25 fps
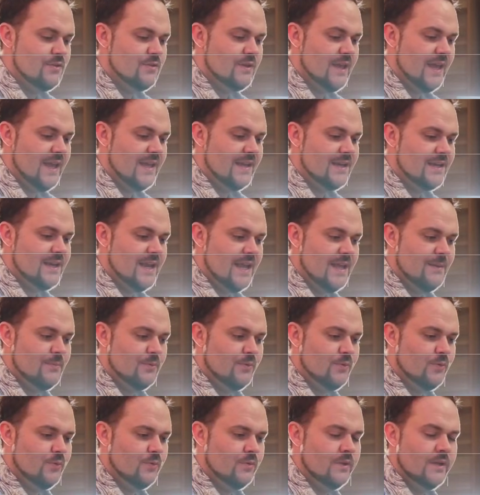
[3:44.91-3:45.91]
You can
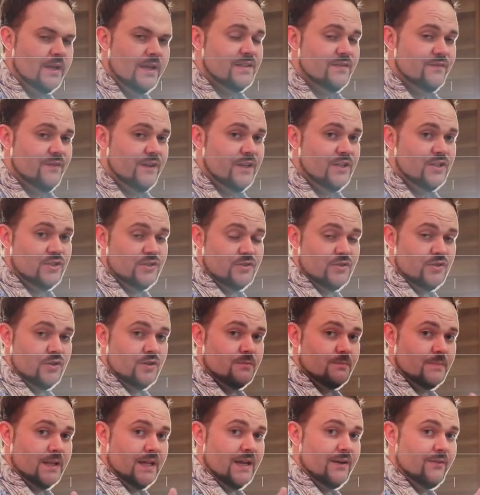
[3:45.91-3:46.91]
enable these
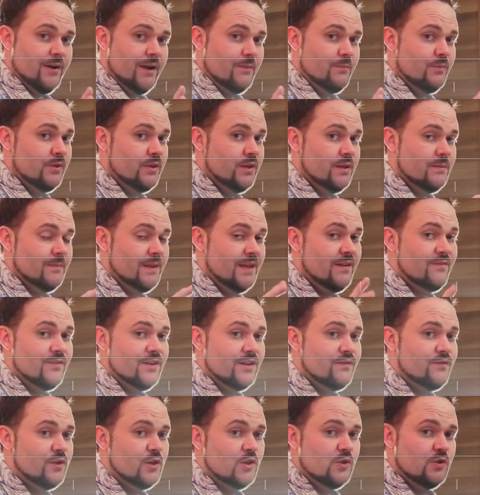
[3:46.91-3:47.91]
features. You can play around with them
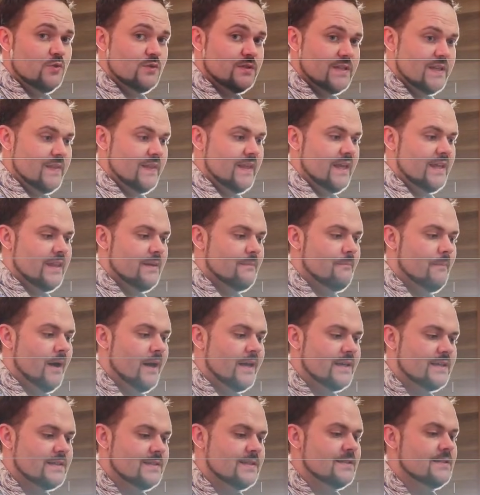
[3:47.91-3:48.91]
even if you're using the other
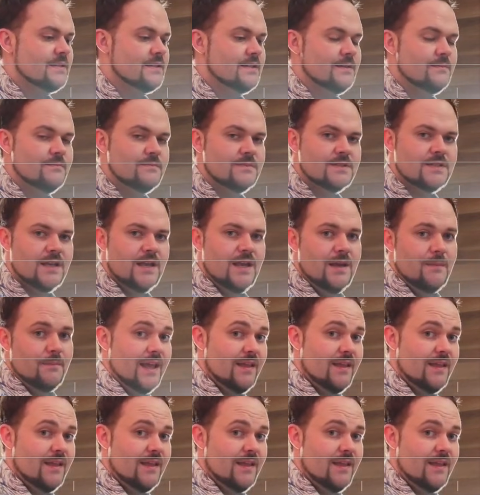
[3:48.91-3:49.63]
mic systems.